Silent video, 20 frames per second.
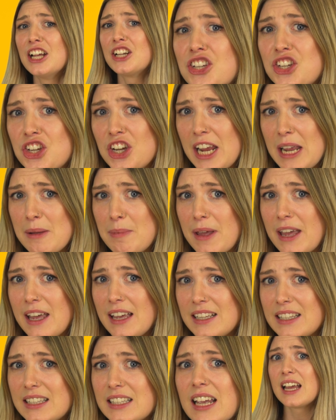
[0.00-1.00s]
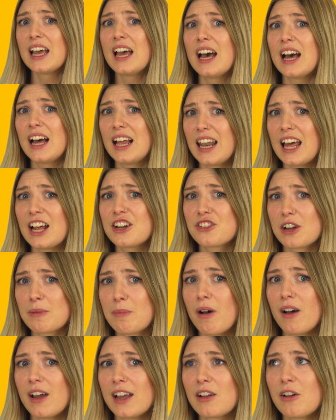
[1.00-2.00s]
cheapest electric
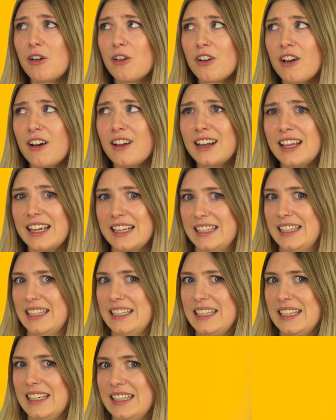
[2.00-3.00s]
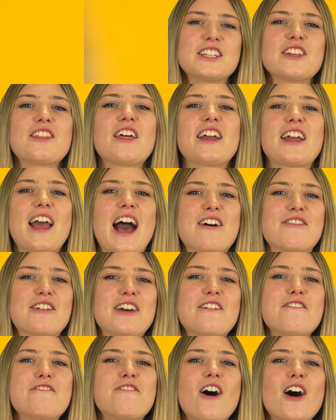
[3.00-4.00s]
bike on our list. So there you have
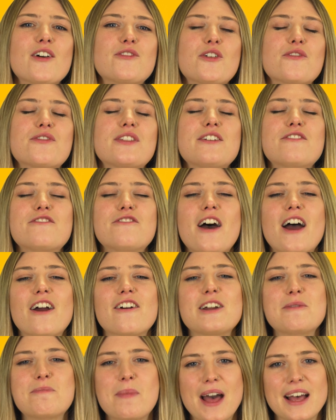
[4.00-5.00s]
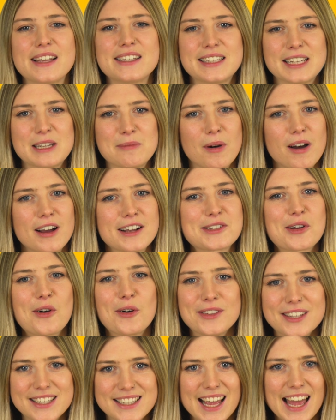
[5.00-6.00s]
it, 5 of the very best e-bikes
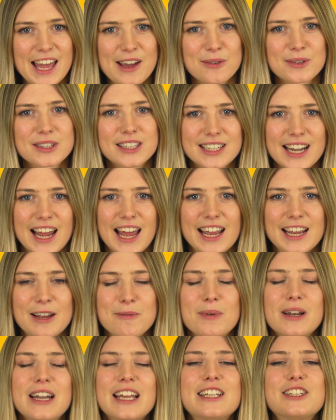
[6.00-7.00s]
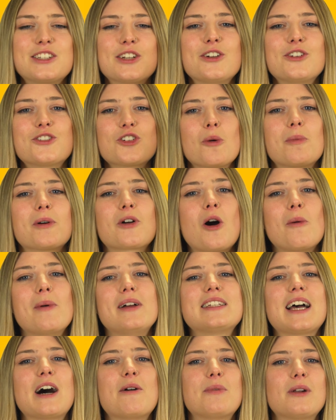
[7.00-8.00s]
on sale today. Please do drop a
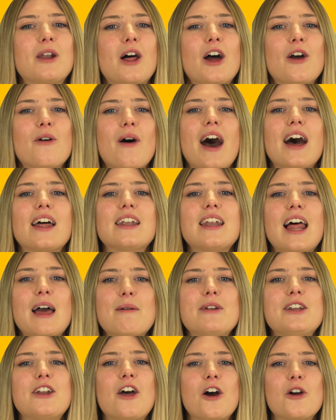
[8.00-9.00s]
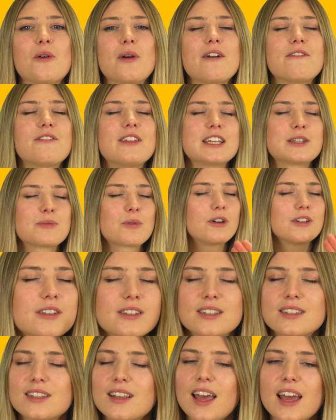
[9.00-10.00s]
comment down below and let me know if this
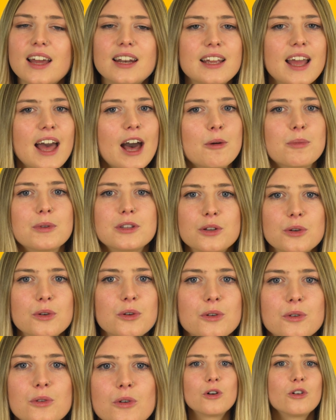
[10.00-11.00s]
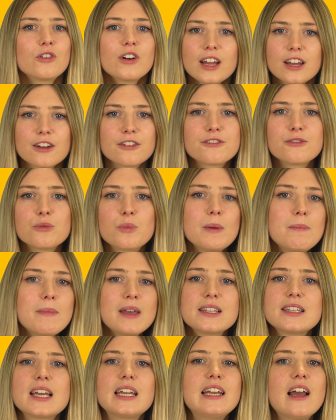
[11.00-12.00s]
was any help at all, or if we
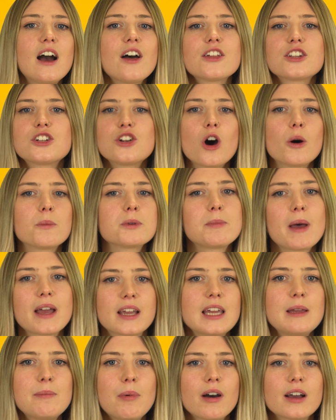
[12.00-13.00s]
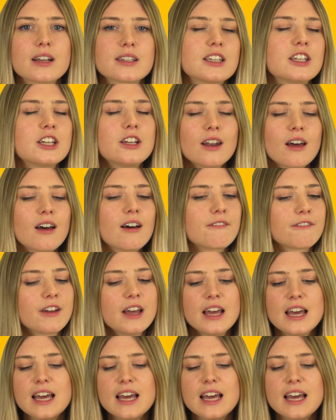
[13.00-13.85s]
missed any other top spec e-bikes that you love.